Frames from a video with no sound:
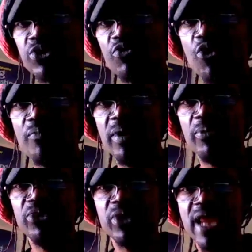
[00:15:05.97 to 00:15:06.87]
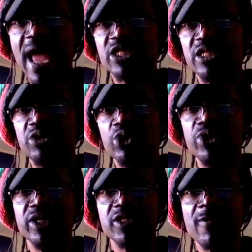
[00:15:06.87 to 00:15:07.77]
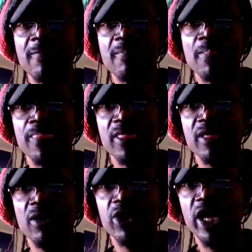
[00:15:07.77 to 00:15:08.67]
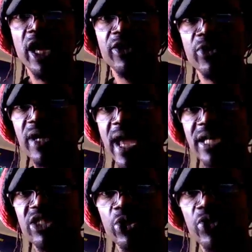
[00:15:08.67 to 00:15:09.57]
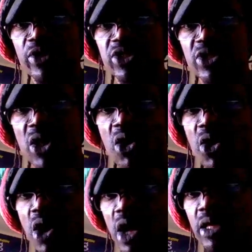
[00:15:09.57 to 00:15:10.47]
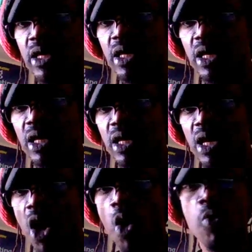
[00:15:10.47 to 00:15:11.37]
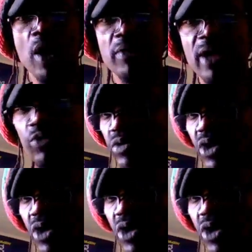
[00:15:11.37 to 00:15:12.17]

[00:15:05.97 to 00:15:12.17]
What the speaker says: and so forth, people, you can actually do this. Okay, you can actually do this on go